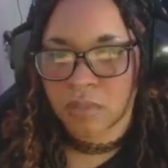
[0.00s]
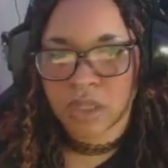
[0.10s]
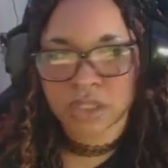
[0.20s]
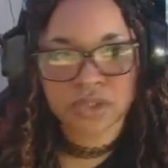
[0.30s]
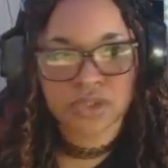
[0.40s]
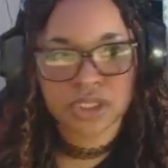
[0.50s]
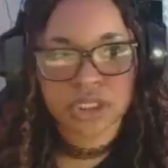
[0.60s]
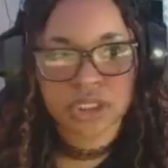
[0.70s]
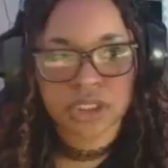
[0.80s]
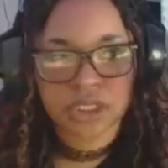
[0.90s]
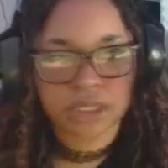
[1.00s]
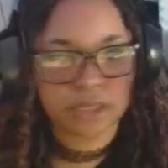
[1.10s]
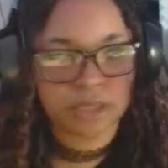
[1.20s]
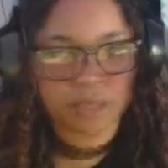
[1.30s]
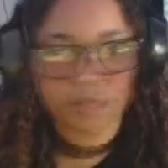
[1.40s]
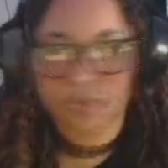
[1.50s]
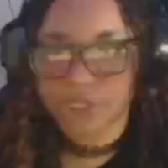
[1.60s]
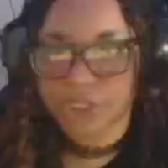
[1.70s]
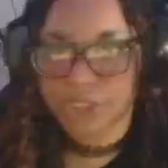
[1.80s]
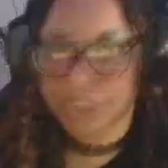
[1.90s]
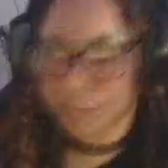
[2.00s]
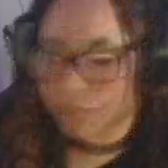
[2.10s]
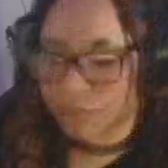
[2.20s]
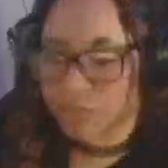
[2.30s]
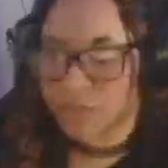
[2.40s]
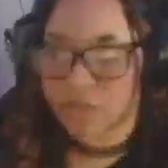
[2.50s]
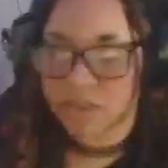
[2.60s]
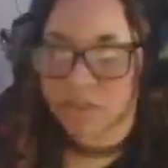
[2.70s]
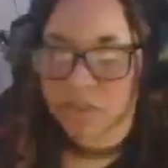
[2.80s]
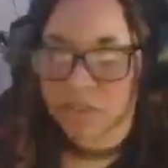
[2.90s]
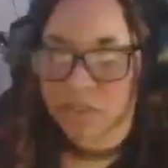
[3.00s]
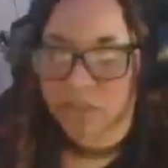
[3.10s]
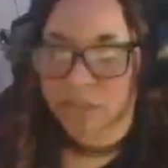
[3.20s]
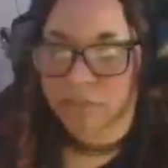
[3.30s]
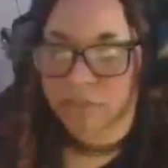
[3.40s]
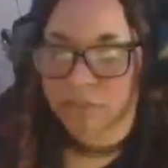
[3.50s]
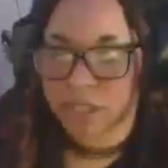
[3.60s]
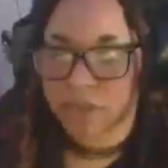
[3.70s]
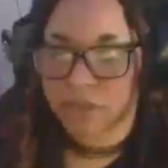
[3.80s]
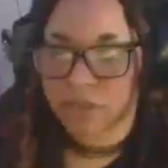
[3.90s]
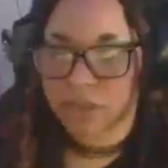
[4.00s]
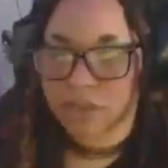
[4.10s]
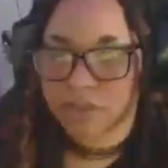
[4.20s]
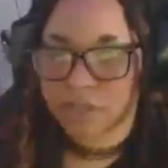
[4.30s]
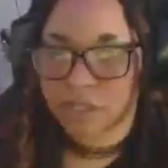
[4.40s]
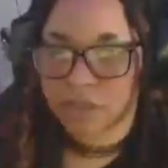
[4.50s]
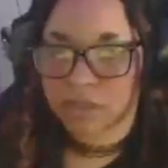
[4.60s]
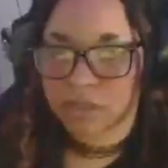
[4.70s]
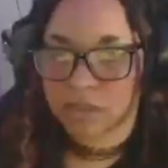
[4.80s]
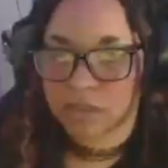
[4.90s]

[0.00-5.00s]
also just gonna change my reshade for this one to a little bit of a brighter one, just because